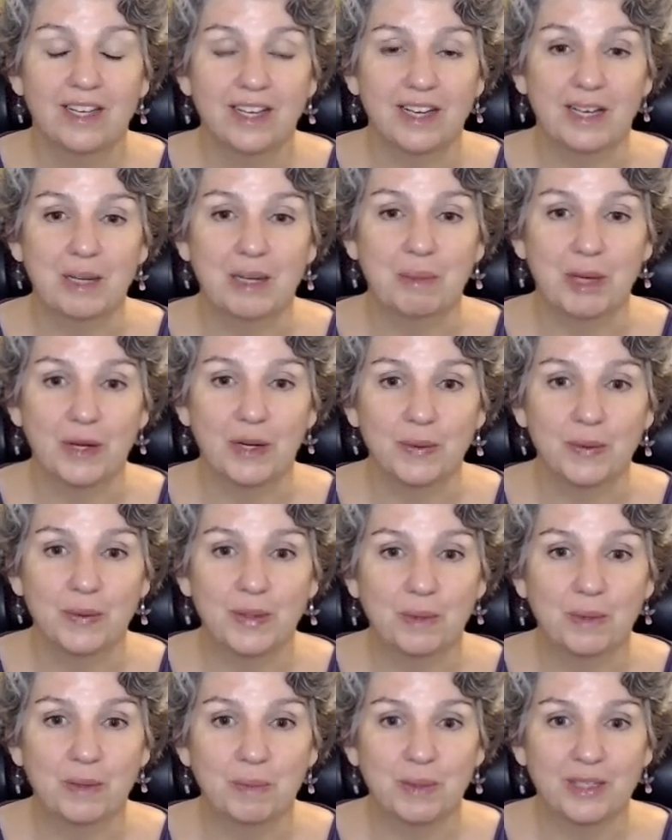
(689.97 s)
I
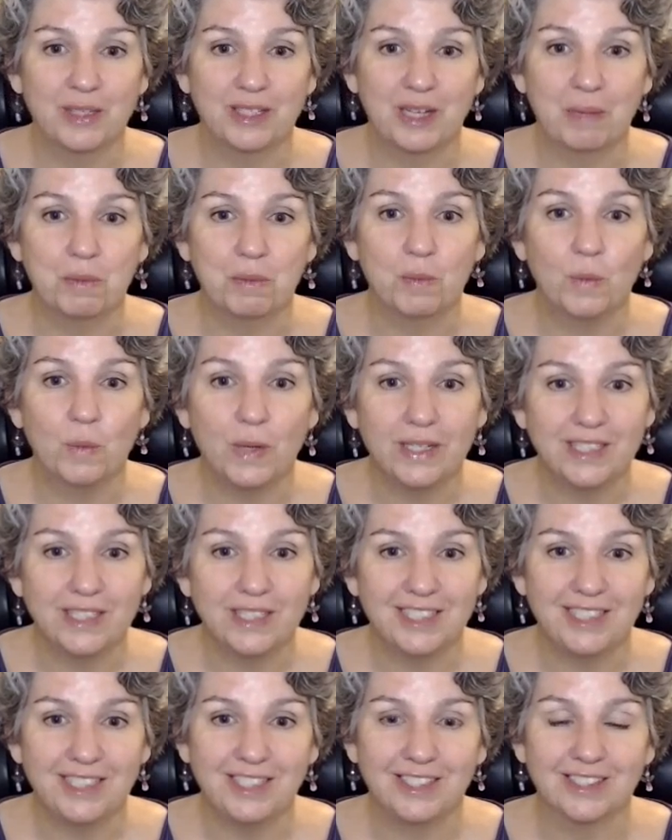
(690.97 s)
only open it up once
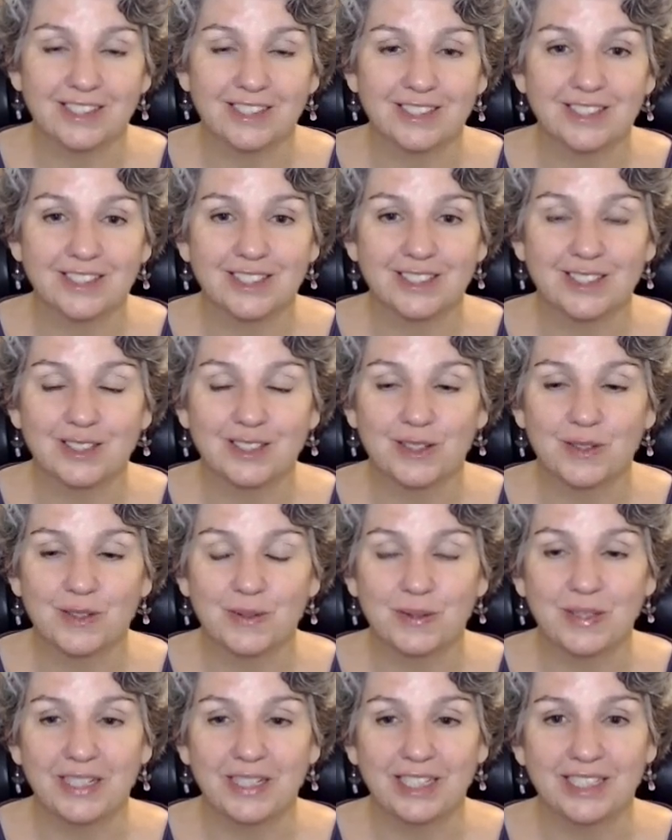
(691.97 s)
a year,
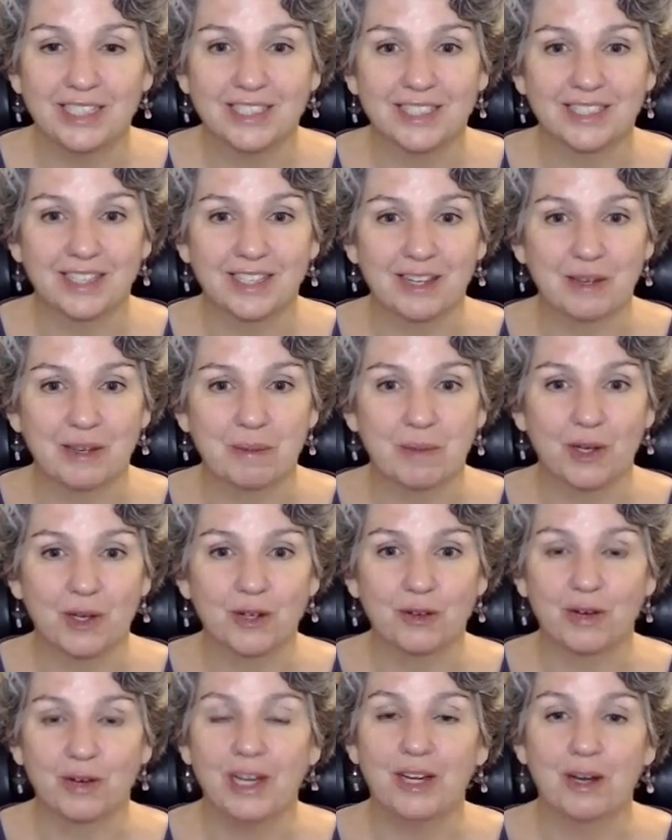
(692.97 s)
so it's a
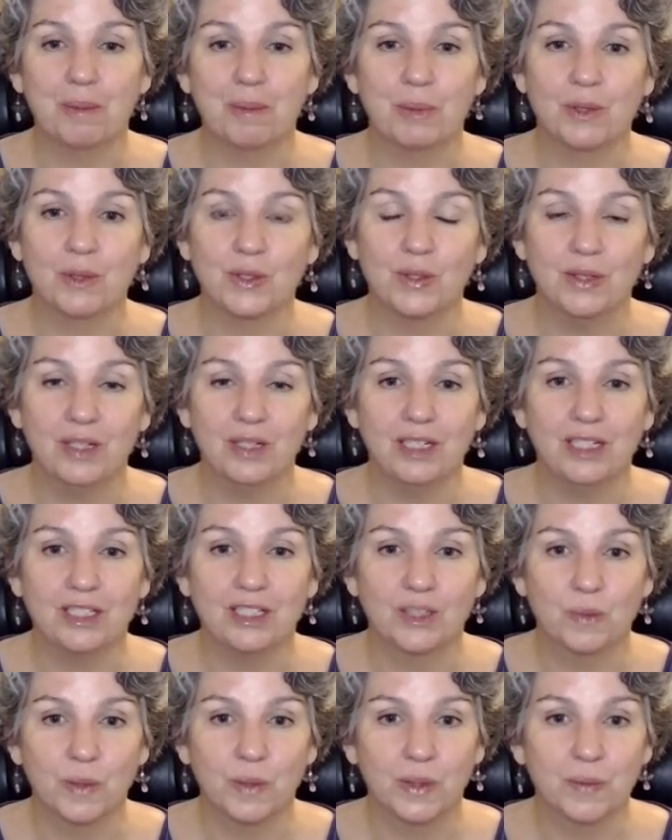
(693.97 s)
great opportunity
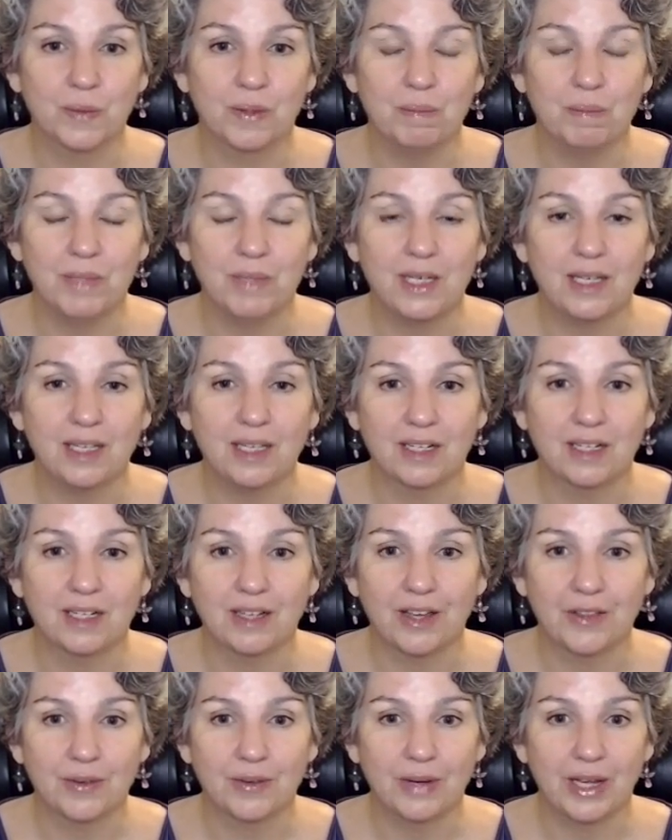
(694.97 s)
to work with me and
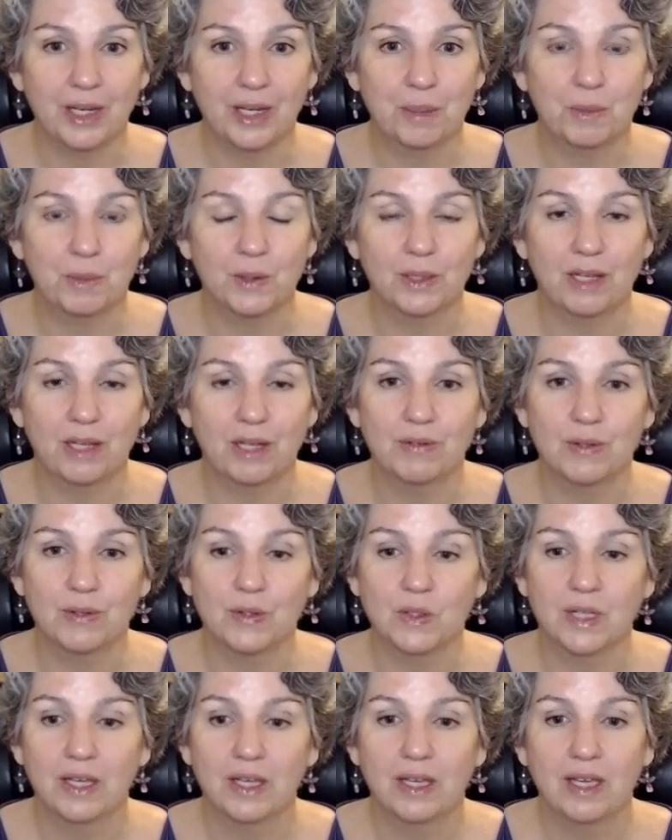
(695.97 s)
other animal
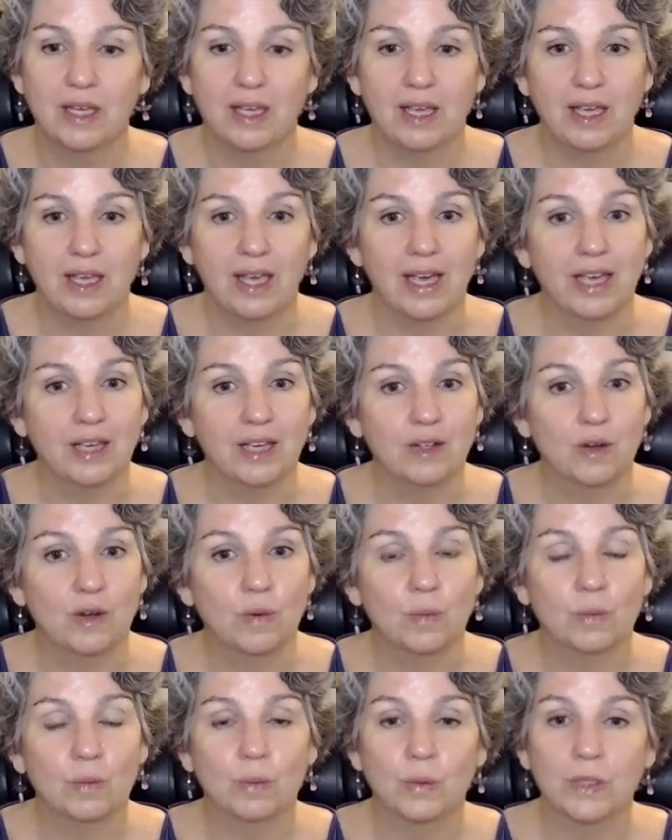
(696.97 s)
lovers and
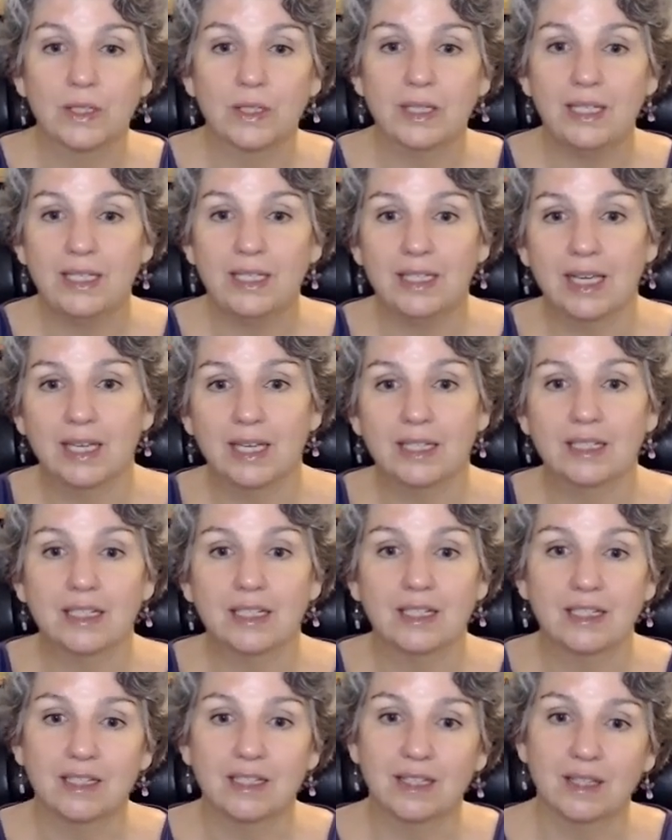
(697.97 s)
really get
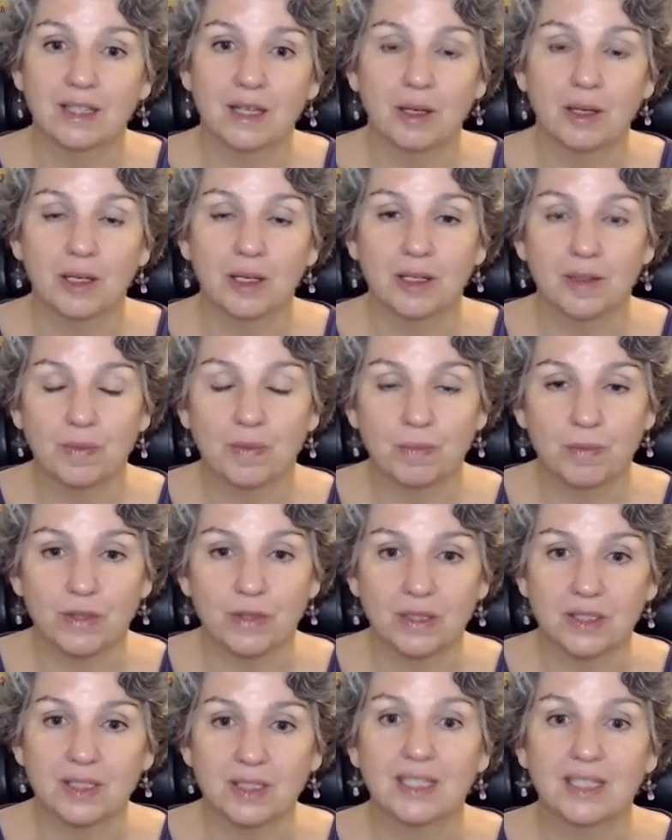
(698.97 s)
the
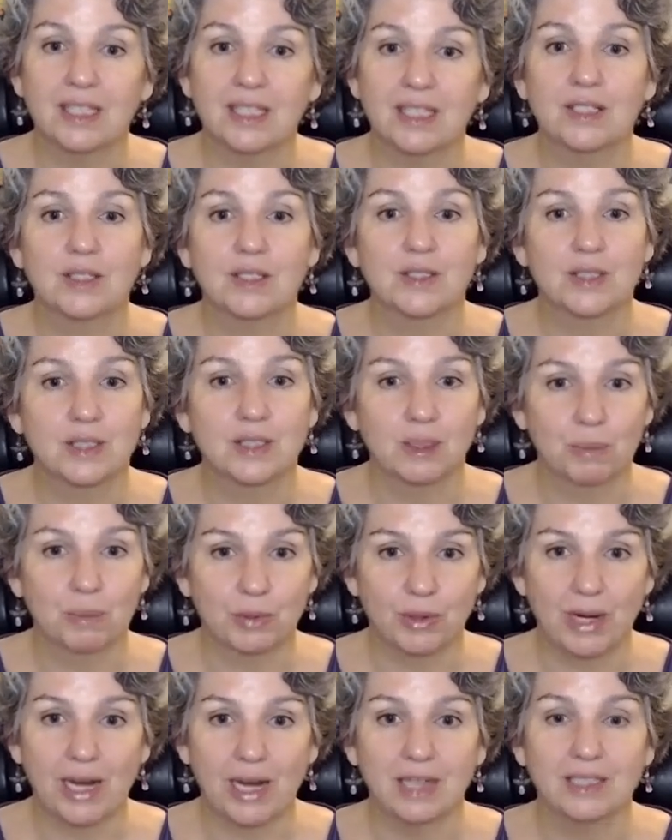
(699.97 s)
skills, the
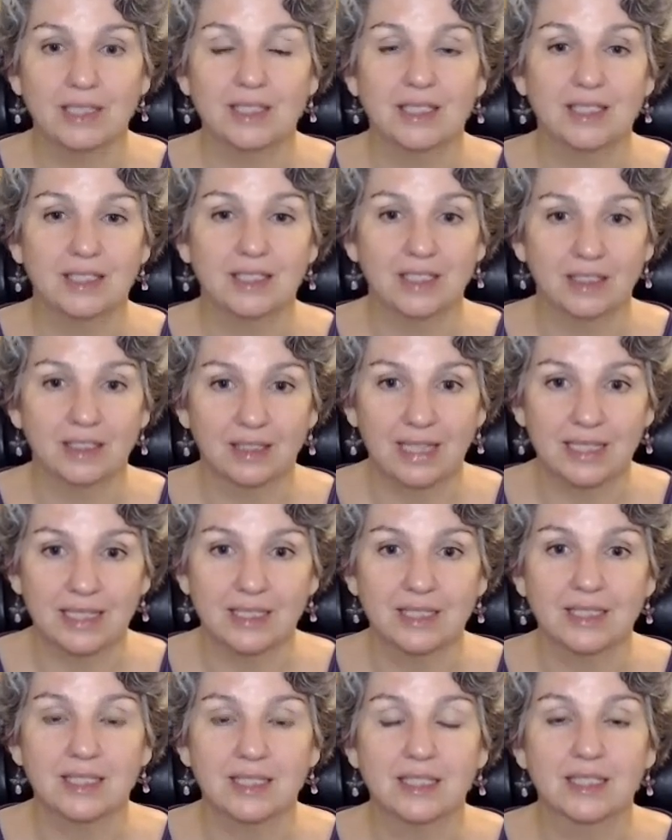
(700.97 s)
practice, the
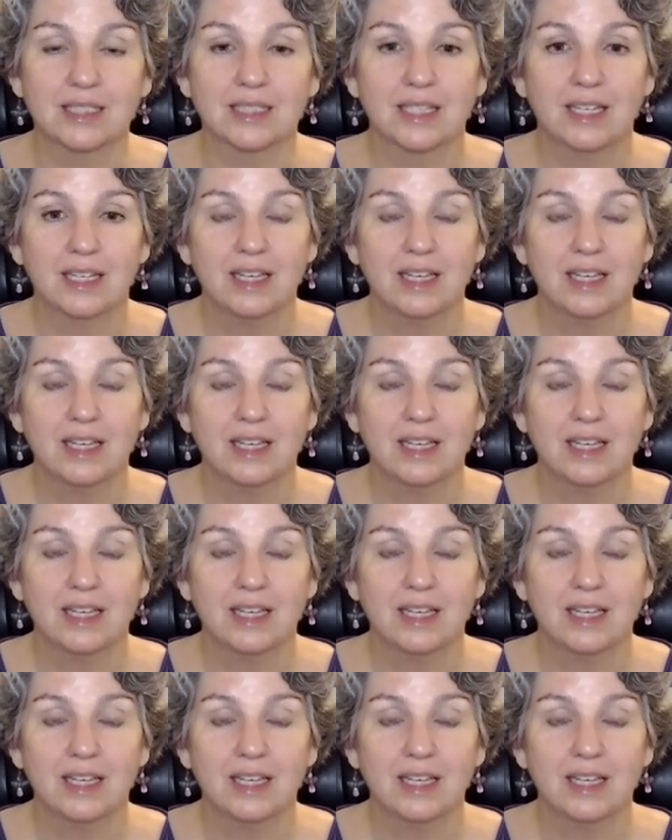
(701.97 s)
lessons,